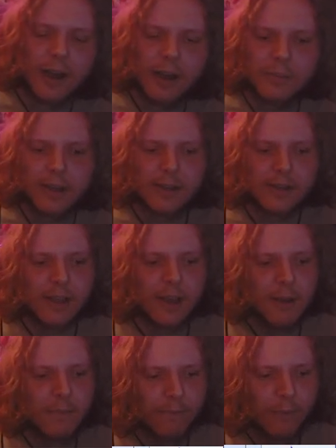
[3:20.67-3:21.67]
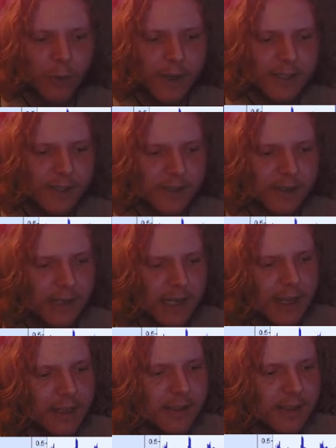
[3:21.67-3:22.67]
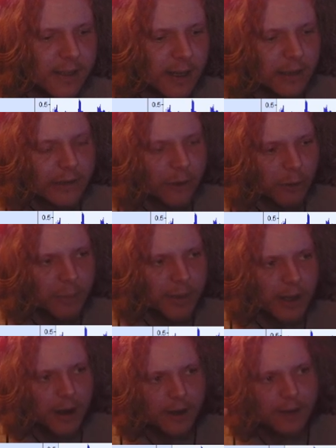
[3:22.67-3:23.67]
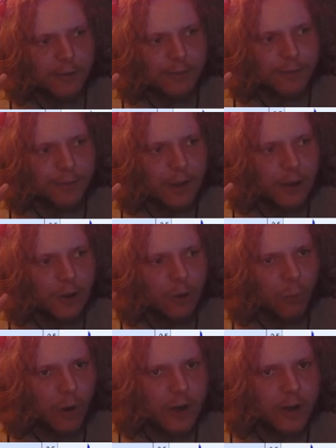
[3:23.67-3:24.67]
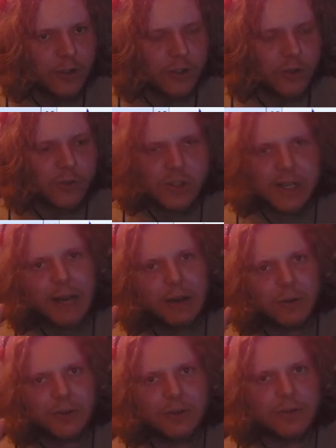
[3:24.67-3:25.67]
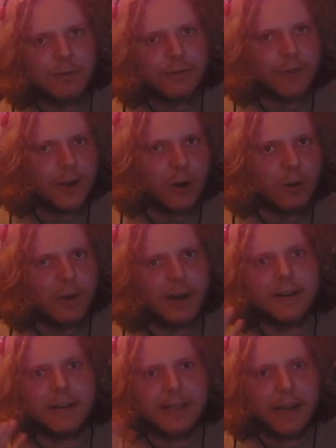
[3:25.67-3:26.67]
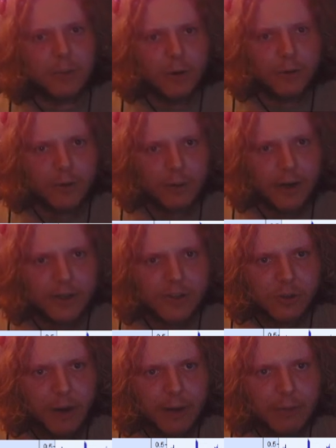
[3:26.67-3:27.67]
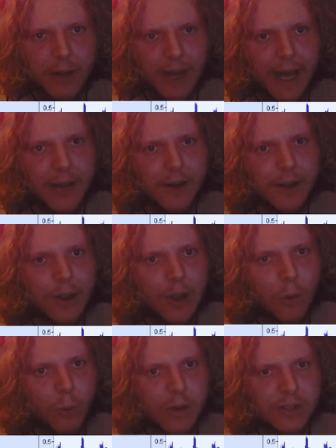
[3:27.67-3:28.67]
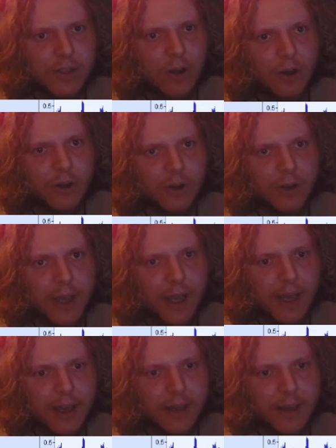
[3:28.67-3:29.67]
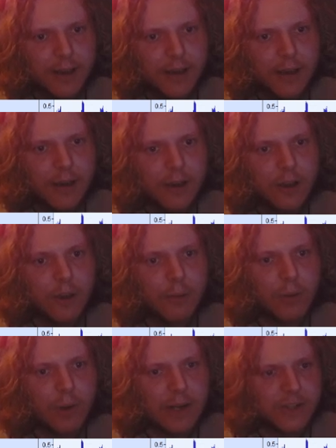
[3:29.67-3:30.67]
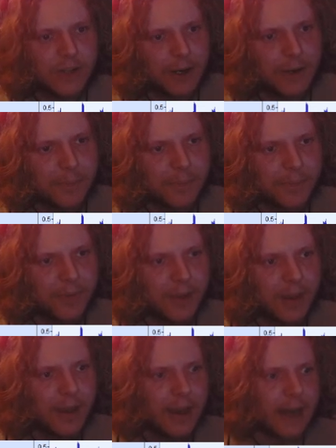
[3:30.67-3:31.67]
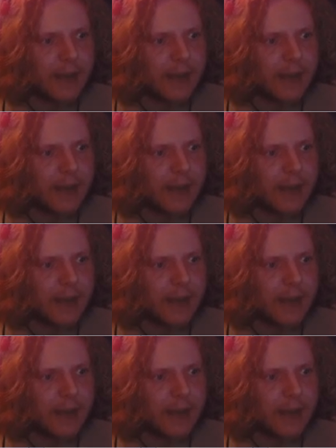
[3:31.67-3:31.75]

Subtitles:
Because voice needs a little bit of work to sound video ready, to sound movie ready. So I will add what's called a compressor. And a